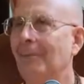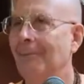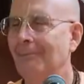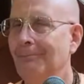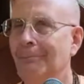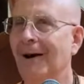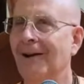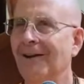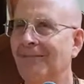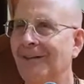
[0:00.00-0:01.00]

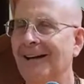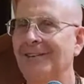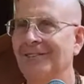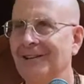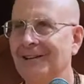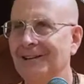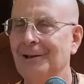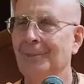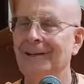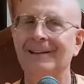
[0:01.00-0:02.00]
mollifies it a little
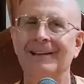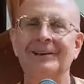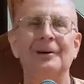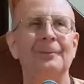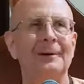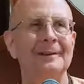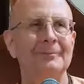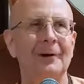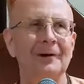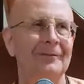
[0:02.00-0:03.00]
bit there, but
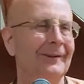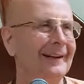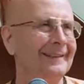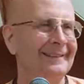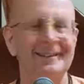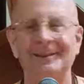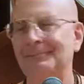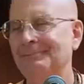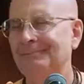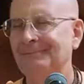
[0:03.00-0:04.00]
mollifies
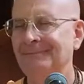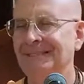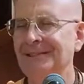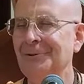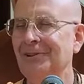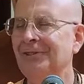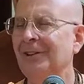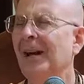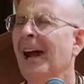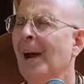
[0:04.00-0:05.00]

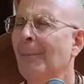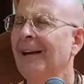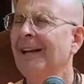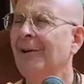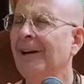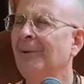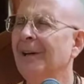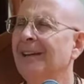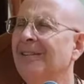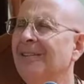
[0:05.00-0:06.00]
Yudhisthira. But at any rate, we
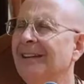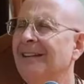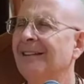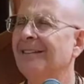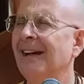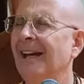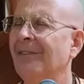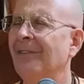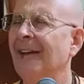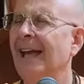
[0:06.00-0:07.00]
can see this kind of
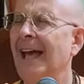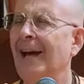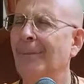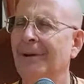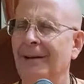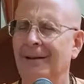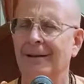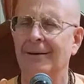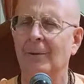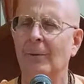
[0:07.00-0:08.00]
thing happen.
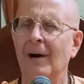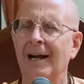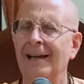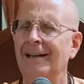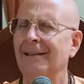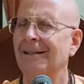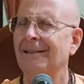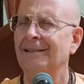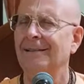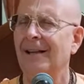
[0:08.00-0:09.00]
Why
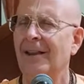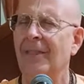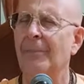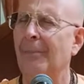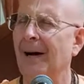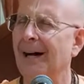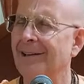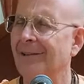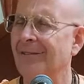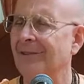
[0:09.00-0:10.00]
the
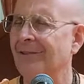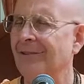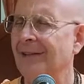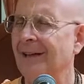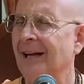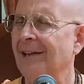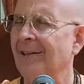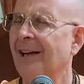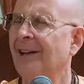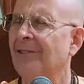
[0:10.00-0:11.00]
Pandavas
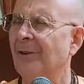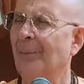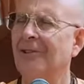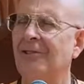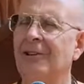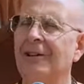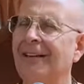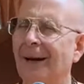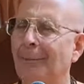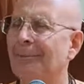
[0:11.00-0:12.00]
got so much
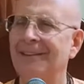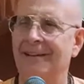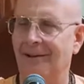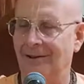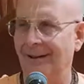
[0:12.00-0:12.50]
dumped on